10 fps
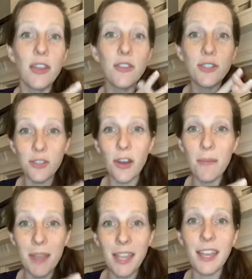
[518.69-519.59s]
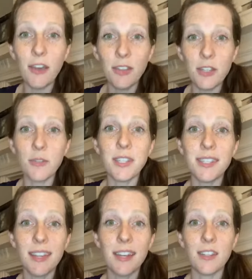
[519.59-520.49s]
you can start making healthy
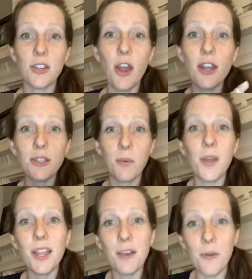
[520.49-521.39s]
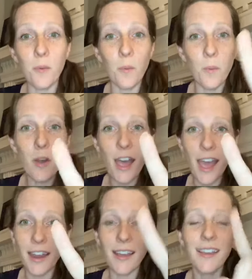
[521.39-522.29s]
choices, and it starts with
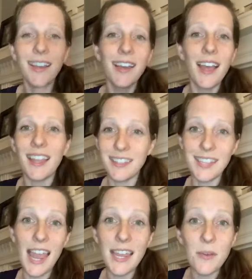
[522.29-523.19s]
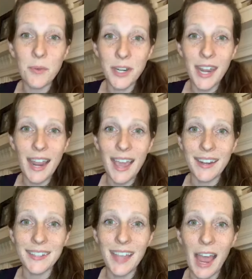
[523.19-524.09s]
one. Take it one day at
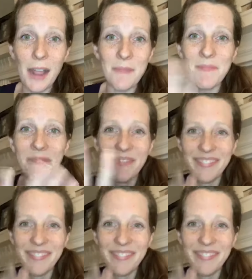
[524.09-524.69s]
a time.